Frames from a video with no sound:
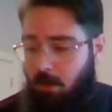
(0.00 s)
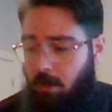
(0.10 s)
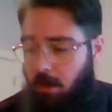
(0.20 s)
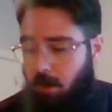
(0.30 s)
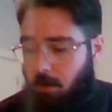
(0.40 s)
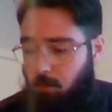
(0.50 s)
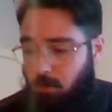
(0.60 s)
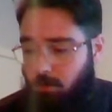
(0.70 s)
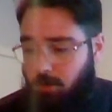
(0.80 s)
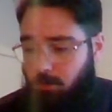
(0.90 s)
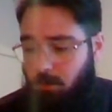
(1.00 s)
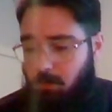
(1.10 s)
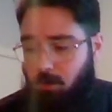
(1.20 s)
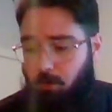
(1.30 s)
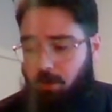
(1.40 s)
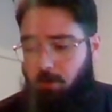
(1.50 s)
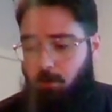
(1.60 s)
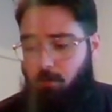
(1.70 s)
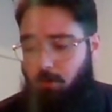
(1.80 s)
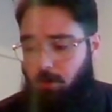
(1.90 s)
We're also going to be going
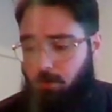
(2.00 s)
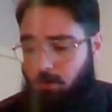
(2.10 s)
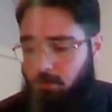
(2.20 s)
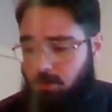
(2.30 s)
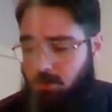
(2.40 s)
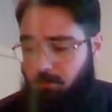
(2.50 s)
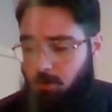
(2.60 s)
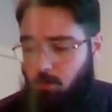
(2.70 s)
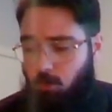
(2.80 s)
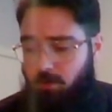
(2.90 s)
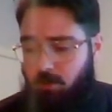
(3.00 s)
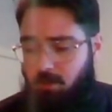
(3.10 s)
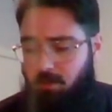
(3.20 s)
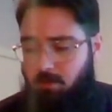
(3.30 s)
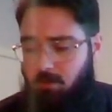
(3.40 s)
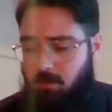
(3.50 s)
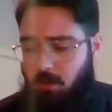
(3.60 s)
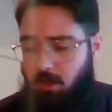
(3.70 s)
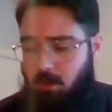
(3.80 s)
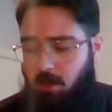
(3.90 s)
over just a few more things
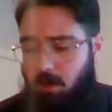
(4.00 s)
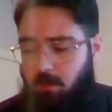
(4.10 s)
like